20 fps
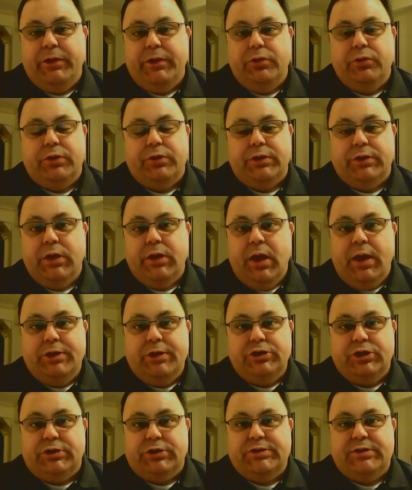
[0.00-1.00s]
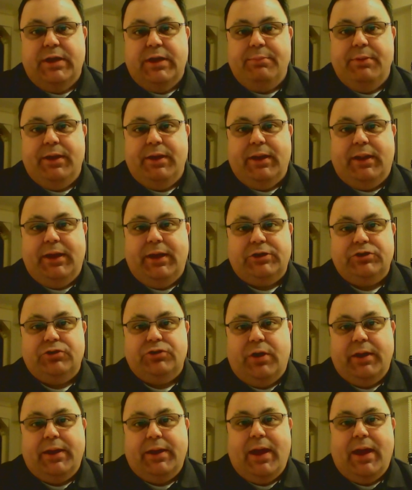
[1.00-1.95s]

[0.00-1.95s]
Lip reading: you can just send me an electronic